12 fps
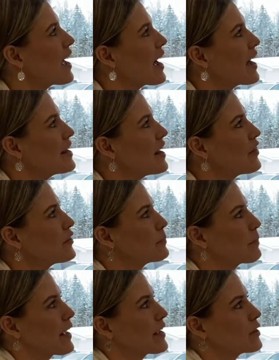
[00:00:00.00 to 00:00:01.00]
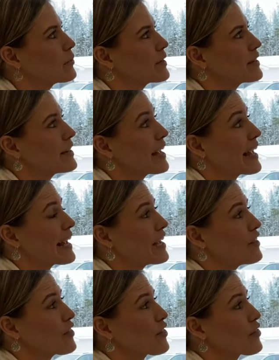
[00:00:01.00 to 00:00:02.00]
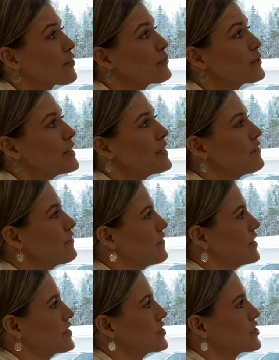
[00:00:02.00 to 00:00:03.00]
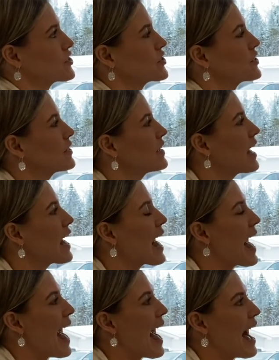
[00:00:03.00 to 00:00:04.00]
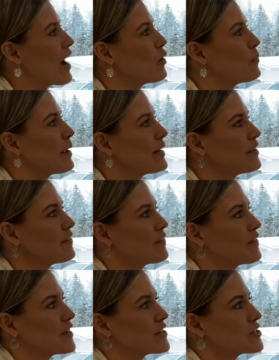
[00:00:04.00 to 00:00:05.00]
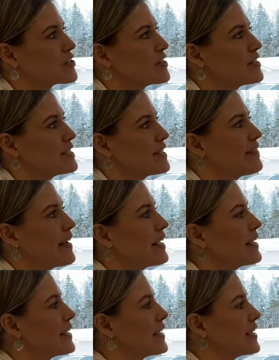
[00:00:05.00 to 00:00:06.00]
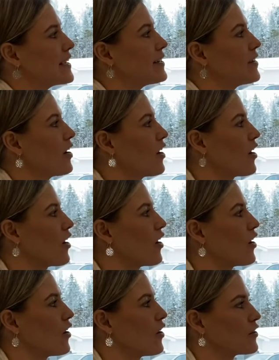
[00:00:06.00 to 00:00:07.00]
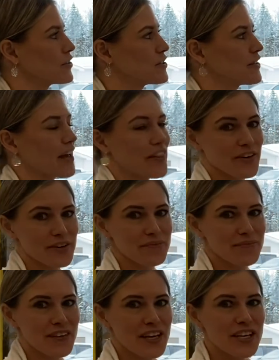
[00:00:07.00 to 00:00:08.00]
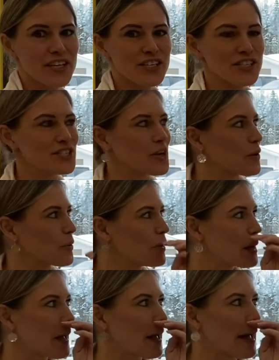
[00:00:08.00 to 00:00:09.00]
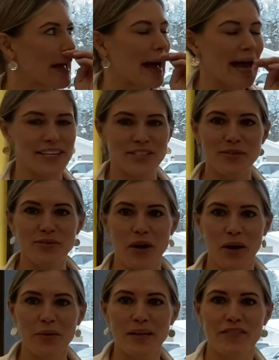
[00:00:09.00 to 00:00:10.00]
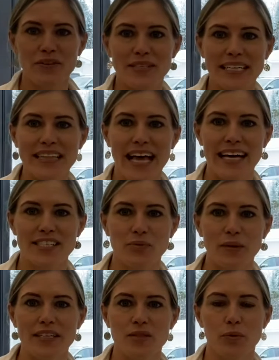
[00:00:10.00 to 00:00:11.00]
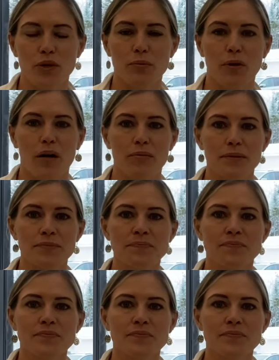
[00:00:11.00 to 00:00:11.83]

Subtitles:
Another penguin ate 3 fish. How many fish did they eat all together? So as you know, and if you did last week's word problem,